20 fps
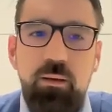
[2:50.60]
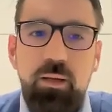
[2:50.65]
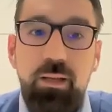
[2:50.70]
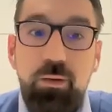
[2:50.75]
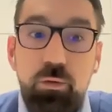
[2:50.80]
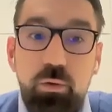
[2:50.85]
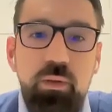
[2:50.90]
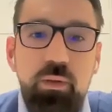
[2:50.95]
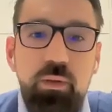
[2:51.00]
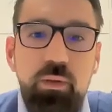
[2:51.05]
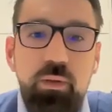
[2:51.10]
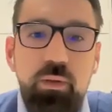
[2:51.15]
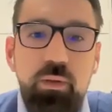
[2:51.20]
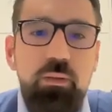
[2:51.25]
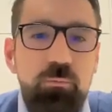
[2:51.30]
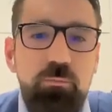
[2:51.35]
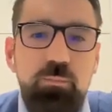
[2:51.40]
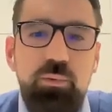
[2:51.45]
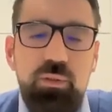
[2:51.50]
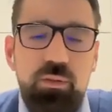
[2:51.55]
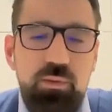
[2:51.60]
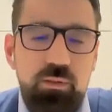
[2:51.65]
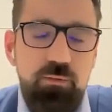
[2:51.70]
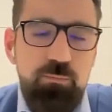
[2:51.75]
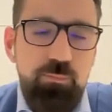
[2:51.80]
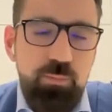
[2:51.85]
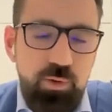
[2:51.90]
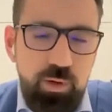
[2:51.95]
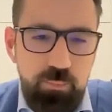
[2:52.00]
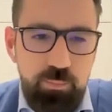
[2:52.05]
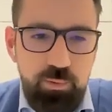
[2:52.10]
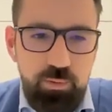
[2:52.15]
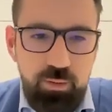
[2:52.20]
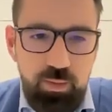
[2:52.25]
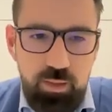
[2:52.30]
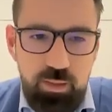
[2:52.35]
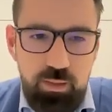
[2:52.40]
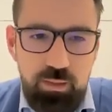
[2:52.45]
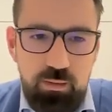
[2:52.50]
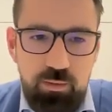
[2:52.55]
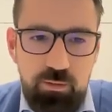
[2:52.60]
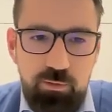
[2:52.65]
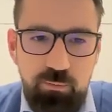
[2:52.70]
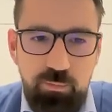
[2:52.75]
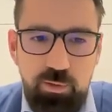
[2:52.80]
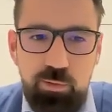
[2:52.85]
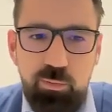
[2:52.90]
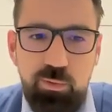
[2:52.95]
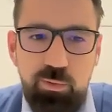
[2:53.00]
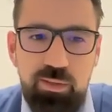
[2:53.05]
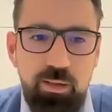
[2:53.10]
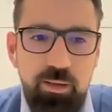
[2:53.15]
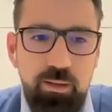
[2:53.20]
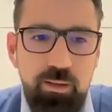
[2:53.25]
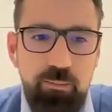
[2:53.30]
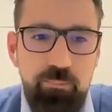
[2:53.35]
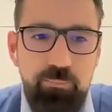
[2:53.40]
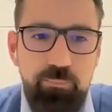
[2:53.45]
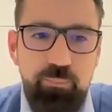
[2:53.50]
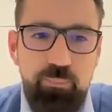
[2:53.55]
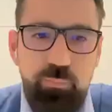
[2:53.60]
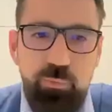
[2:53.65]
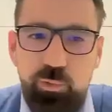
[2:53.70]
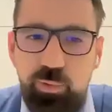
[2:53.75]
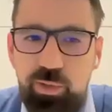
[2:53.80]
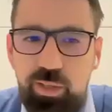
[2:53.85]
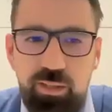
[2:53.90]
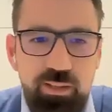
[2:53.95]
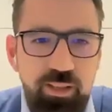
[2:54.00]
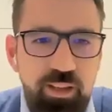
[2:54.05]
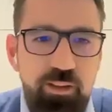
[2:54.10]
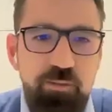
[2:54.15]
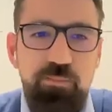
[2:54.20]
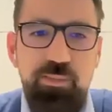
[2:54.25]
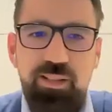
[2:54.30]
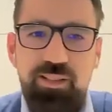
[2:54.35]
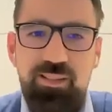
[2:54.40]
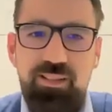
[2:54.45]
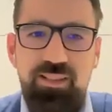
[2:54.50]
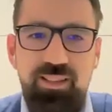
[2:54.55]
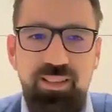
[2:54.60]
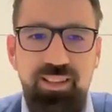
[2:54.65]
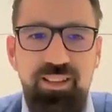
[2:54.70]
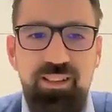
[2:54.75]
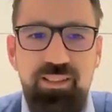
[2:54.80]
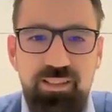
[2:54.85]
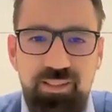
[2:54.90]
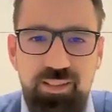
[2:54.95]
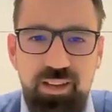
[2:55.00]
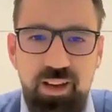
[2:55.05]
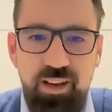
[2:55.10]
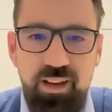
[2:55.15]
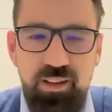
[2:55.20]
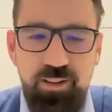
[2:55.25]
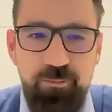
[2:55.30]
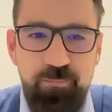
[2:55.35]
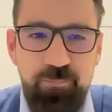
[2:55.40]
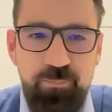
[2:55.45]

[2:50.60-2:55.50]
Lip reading: in order to preserve my reputation. So this was a 3 demons inside.